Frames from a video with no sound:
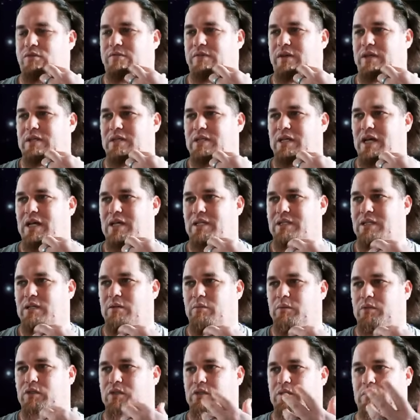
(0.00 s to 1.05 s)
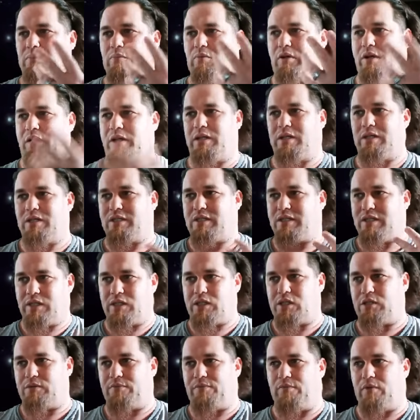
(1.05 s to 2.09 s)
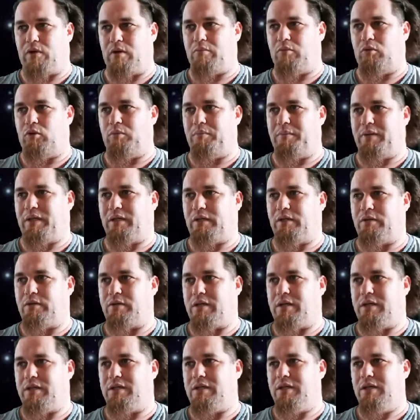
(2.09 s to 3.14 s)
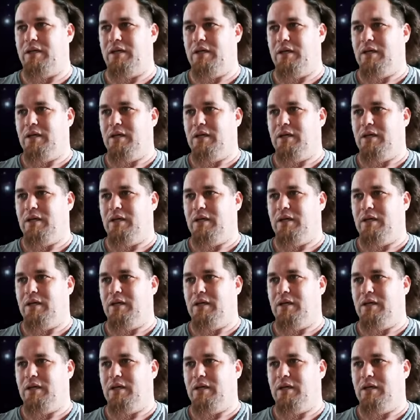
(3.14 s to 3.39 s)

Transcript: Fantastic, which is going to bring an assist from Old Man Logan,